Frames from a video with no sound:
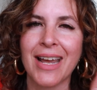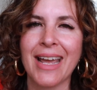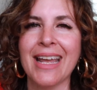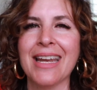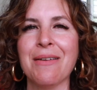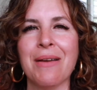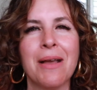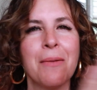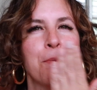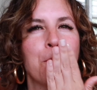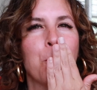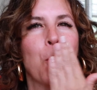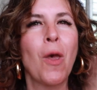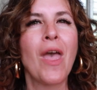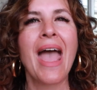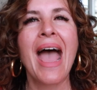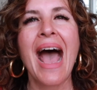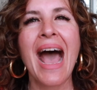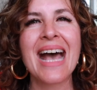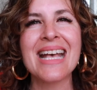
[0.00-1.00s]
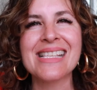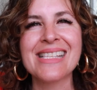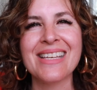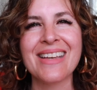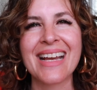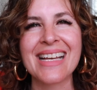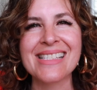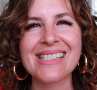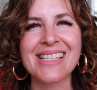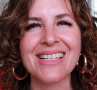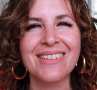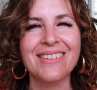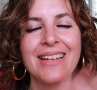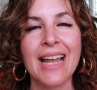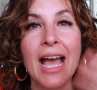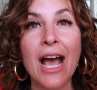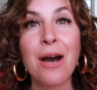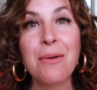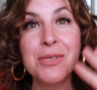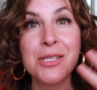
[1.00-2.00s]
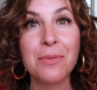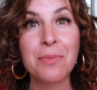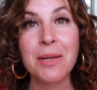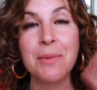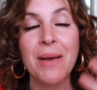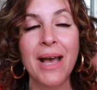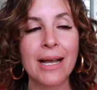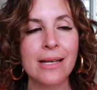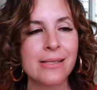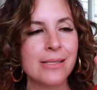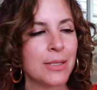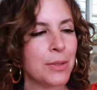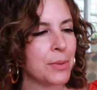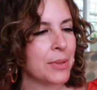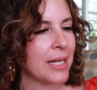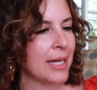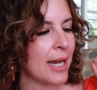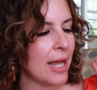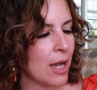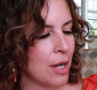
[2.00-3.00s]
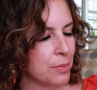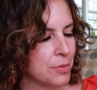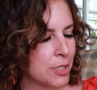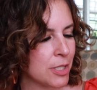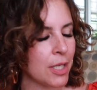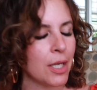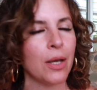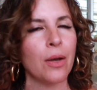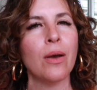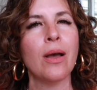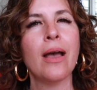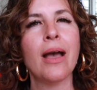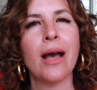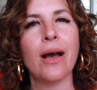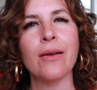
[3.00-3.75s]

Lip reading: Anyway, I'll see you guys soon. I hope to be back soon, and I hope to,